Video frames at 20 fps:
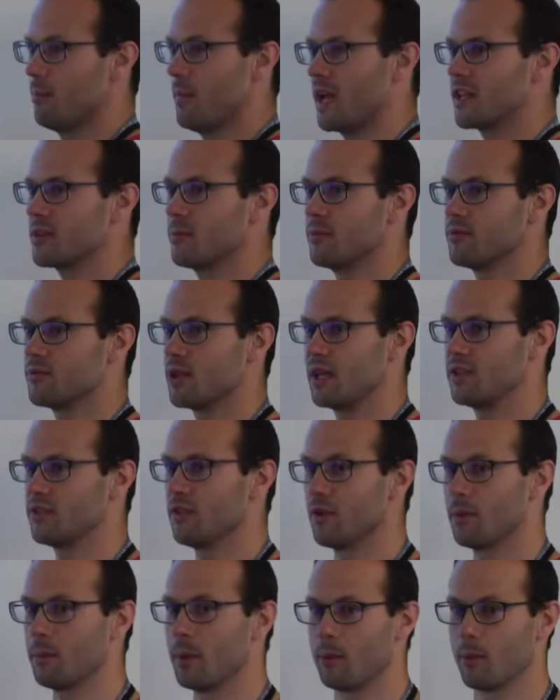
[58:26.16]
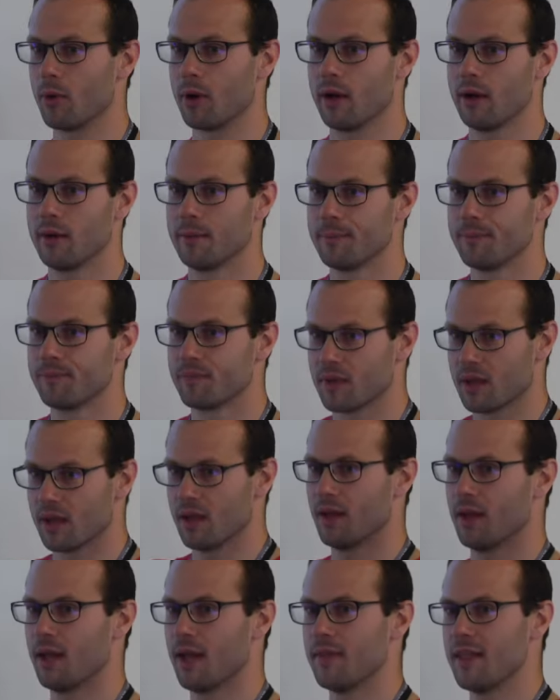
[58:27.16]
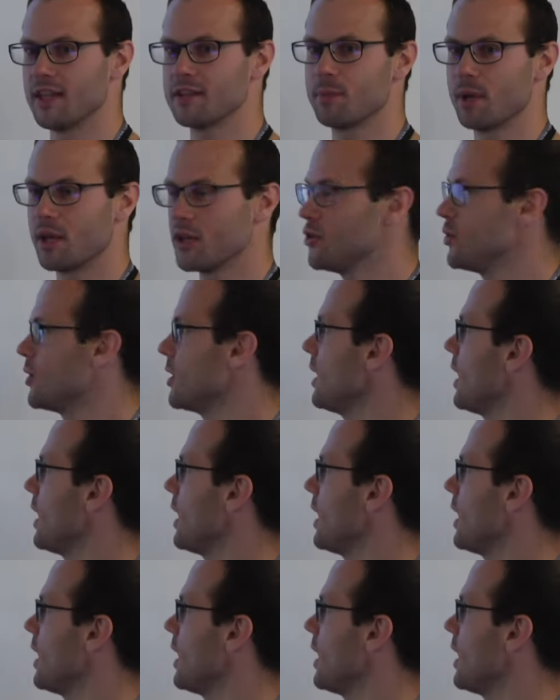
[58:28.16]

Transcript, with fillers: maximum size of your memory. And that's because you can